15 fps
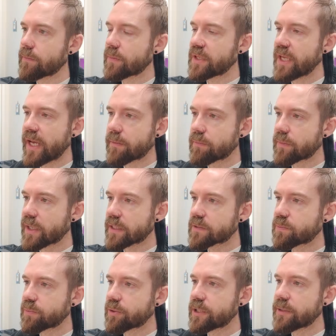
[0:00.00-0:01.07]
Yeah,
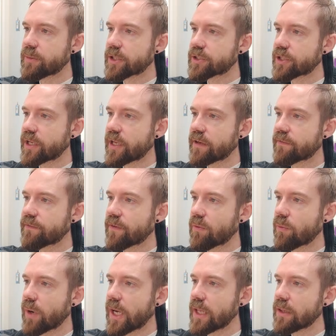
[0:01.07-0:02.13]
that's pretty much it
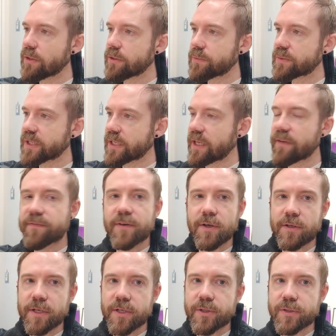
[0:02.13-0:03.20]
for while loops and if
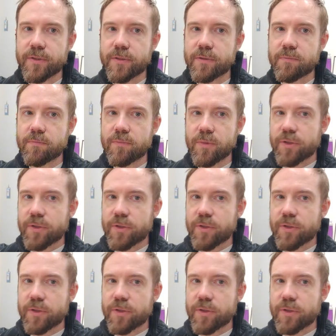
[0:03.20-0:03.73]
conditions.